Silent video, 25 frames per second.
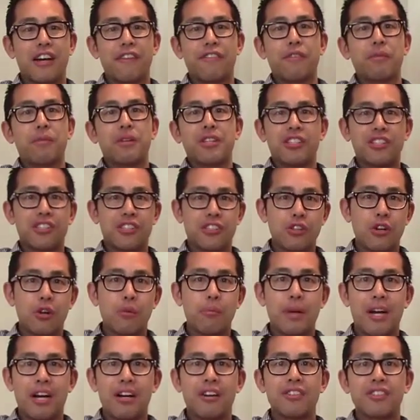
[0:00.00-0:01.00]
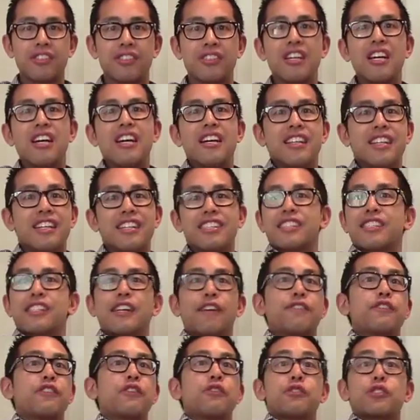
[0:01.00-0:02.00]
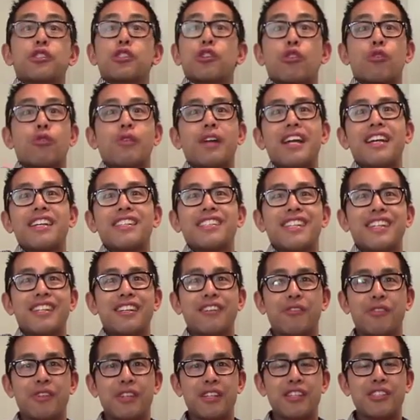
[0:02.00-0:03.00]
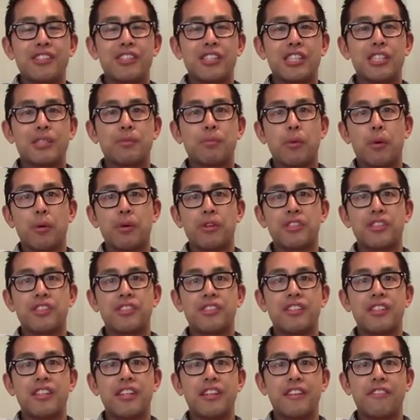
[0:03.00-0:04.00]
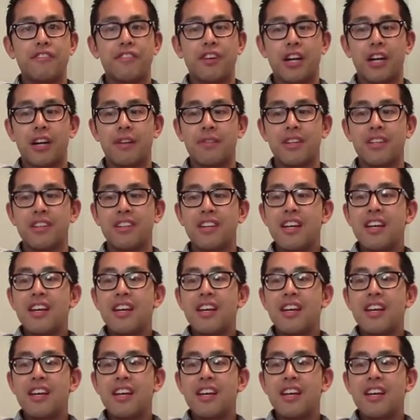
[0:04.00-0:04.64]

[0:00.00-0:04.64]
And when the snow melts, this stuff goes crazy and it releases spores into the environment.